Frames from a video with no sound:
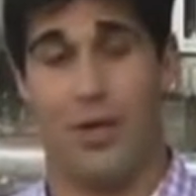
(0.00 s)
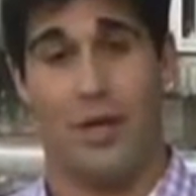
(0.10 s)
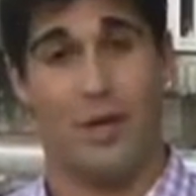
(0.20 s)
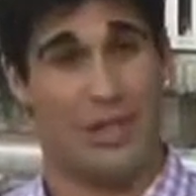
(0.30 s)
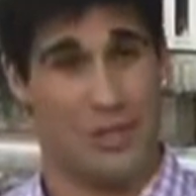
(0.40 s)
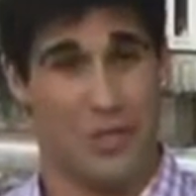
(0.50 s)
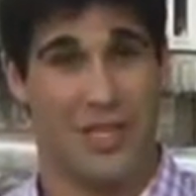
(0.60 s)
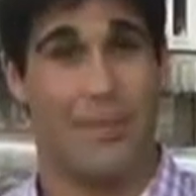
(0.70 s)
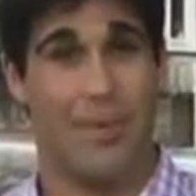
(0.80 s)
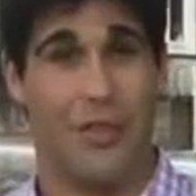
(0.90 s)
that's just a
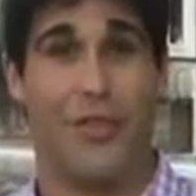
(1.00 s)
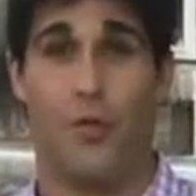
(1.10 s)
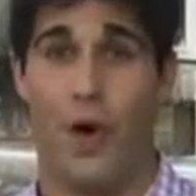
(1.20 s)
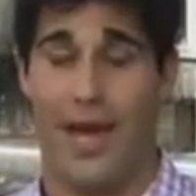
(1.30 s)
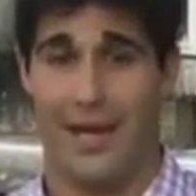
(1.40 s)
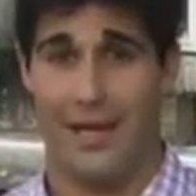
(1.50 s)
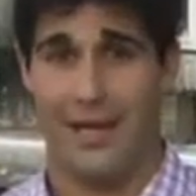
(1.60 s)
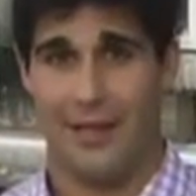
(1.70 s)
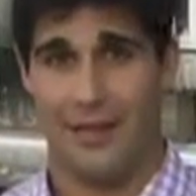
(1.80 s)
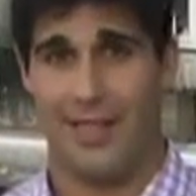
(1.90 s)
month away,
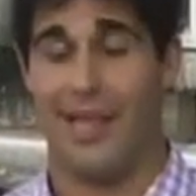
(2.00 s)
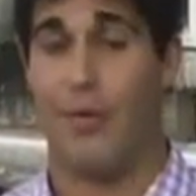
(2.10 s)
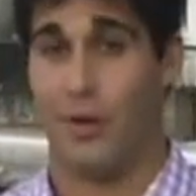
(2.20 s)
they say that will